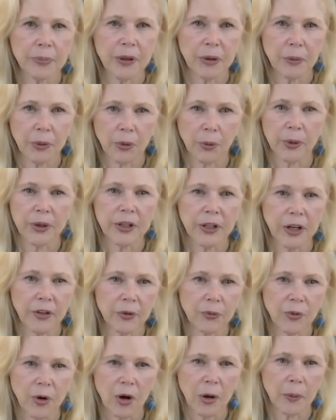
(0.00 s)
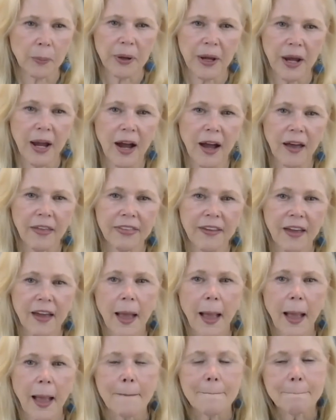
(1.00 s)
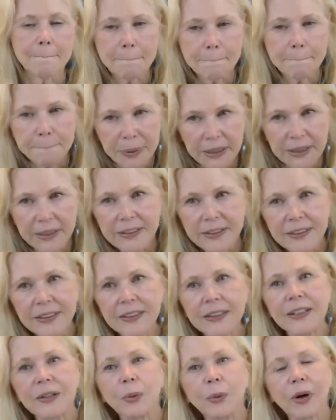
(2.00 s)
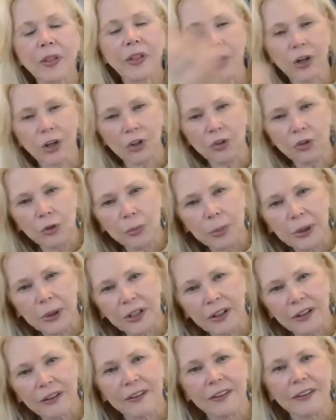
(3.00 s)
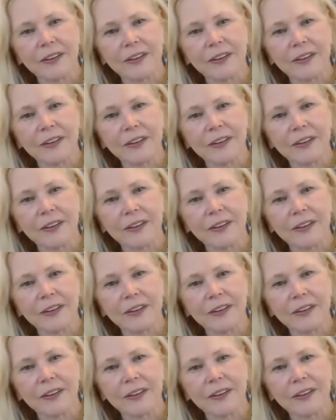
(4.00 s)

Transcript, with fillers: They were going down the wrong path, but what are they going to do about it?